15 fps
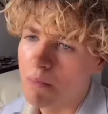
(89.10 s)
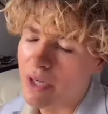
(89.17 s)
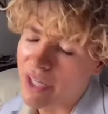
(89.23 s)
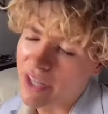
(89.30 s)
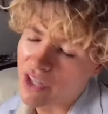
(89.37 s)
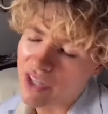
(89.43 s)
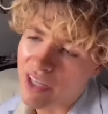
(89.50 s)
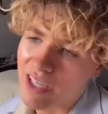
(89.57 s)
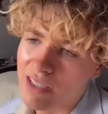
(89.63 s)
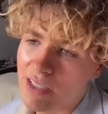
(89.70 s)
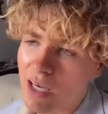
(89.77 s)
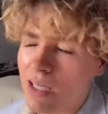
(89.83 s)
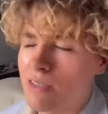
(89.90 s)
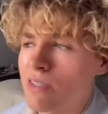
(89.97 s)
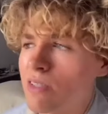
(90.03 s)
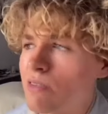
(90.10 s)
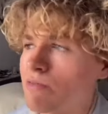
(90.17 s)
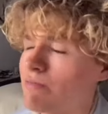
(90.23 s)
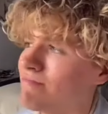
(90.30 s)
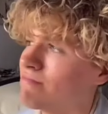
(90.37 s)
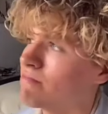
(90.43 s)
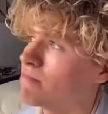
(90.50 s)
But on the other hand, I don't know.
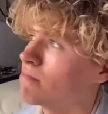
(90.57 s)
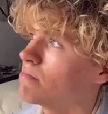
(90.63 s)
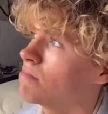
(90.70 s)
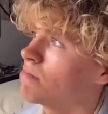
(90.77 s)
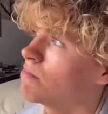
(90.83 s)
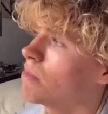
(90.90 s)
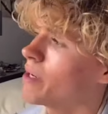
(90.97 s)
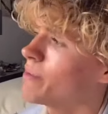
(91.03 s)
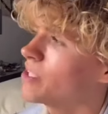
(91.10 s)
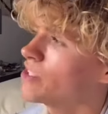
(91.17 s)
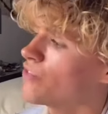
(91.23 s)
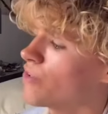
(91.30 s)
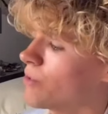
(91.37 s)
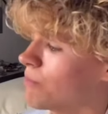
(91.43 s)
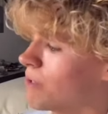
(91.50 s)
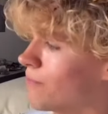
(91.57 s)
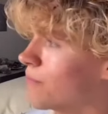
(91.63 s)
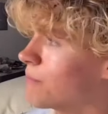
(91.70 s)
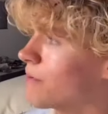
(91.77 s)
Part of me doesn't really believe in